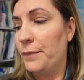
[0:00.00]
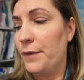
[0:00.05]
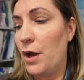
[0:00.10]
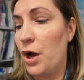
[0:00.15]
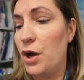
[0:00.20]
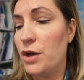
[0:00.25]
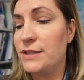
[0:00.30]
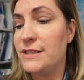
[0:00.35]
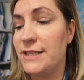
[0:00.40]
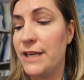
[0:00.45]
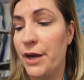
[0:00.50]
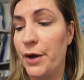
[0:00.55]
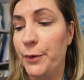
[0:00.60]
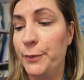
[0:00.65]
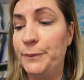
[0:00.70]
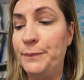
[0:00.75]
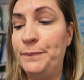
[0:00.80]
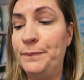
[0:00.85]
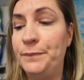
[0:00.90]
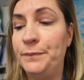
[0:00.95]

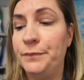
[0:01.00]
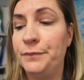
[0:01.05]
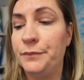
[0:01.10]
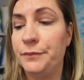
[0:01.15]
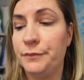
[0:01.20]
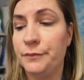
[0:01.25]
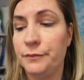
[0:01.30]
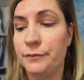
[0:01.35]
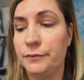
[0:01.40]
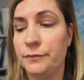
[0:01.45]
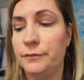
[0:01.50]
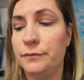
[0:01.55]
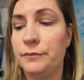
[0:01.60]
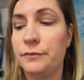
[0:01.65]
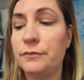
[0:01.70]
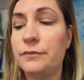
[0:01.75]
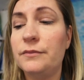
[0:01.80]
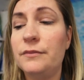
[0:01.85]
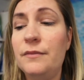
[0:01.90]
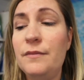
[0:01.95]
Also,
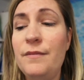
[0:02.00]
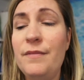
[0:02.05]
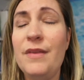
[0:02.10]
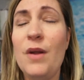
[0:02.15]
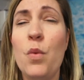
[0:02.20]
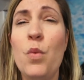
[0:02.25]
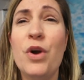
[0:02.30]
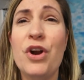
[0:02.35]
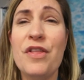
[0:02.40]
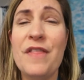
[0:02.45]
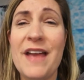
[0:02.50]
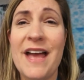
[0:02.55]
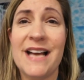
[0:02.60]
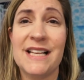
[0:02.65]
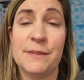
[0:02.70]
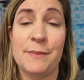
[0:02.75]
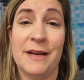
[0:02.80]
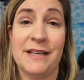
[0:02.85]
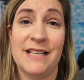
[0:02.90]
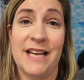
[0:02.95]
what are the
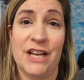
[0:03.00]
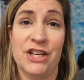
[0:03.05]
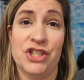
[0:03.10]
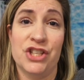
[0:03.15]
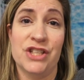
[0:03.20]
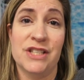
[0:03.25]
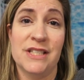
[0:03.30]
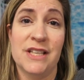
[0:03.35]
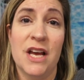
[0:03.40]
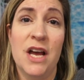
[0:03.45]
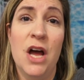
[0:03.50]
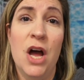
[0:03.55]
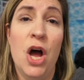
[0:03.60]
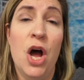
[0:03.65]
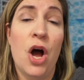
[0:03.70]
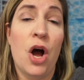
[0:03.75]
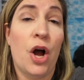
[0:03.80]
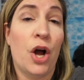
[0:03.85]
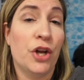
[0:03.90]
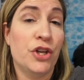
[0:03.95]
expectations
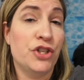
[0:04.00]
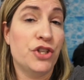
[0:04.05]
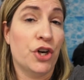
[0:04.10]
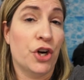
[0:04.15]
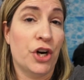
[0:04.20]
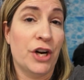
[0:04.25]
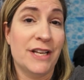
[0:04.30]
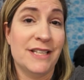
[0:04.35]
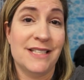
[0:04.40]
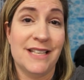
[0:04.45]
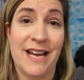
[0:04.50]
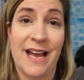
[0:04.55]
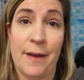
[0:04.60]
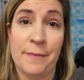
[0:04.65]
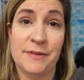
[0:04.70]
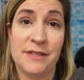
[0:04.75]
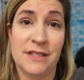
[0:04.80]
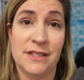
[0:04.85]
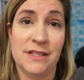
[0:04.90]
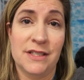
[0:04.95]
on tardies and
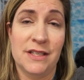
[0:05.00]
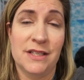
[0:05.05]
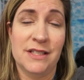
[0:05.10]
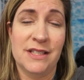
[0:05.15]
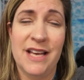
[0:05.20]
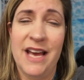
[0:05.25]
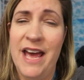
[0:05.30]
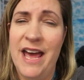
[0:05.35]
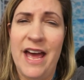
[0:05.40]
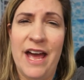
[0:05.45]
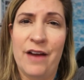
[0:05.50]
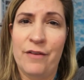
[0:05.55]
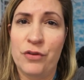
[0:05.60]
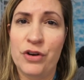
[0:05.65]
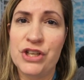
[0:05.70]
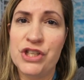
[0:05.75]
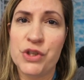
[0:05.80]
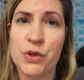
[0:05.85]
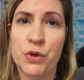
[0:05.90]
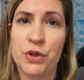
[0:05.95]
absences?
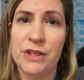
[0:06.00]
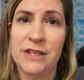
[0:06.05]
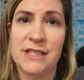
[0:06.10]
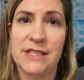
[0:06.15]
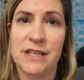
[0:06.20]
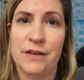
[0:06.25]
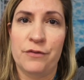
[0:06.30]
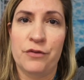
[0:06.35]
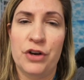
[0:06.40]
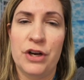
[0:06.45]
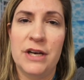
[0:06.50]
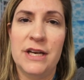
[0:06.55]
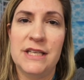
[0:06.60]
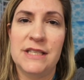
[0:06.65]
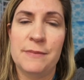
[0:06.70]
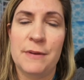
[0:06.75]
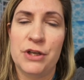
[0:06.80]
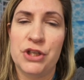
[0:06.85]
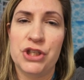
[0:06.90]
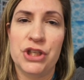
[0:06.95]
Every school is different,
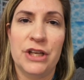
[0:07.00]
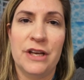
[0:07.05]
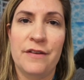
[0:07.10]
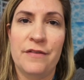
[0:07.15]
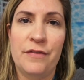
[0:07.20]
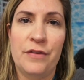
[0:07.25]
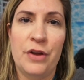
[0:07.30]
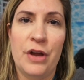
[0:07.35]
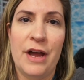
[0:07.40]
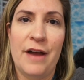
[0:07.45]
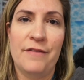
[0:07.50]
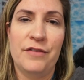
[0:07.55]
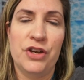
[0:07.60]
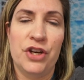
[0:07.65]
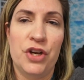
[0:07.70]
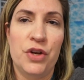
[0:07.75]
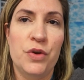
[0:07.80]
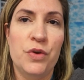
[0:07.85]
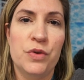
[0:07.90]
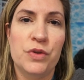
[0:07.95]
especially if you have
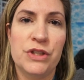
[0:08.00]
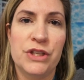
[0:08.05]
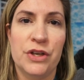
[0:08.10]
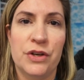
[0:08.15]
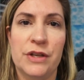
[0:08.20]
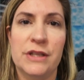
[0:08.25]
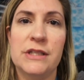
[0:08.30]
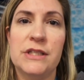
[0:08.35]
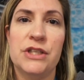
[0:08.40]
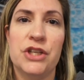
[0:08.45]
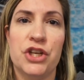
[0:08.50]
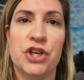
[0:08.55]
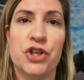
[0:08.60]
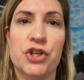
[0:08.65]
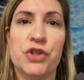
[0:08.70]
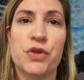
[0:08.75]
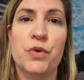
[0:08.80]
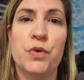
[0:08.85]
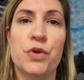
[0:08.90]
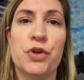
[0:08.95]
new students to your
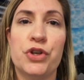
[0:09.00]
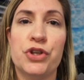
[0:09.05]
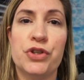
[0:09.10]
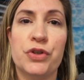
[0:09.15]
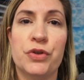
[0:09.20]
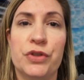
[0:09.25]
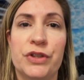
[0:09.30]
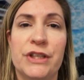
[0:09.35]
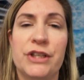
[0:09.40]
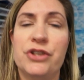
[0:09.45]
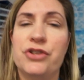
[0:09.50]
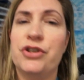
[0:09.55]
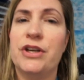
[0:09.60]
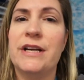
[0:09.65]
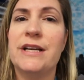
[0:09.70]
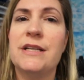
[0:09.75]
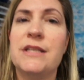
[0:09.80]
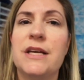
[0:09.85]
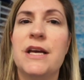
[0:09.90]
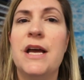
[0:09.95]
school or school
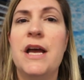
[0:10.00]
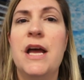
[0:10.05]
district.